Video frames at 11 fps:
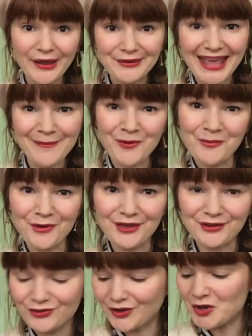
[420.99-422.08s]
I only had one more
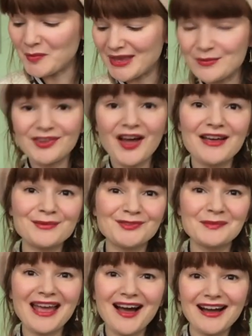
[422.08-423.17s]
thing to show you, but it was
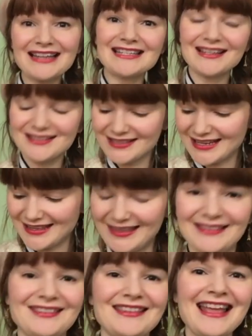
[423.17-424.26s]
something hiding underneath
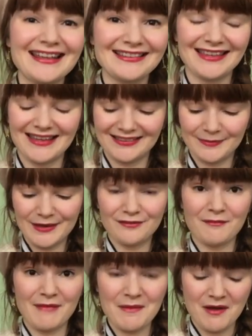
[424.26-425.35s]
it. So the next thing is something
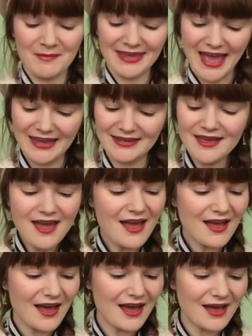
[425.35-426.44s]
from my mum again.
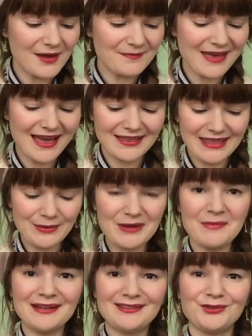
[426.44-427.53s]
And they were in
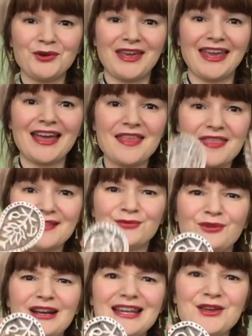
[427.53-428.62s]
my stocking, and they're these
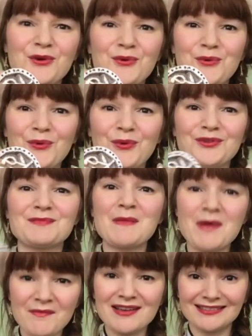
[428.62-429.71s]
really cool, my
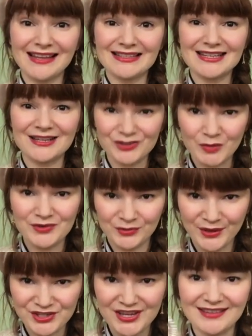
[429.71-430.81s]
mum runs an antique shop, which is
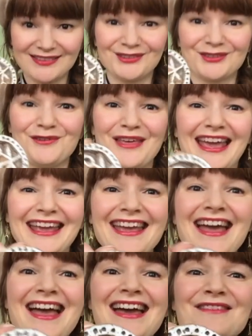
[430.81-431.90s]
where she gets this sort of thing,
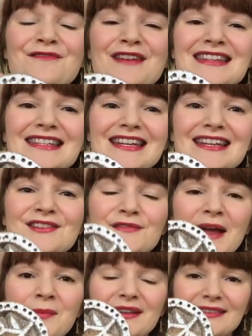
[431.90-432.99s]
vintage
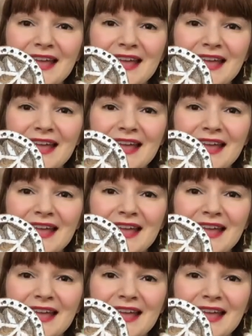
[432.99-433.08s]
fabric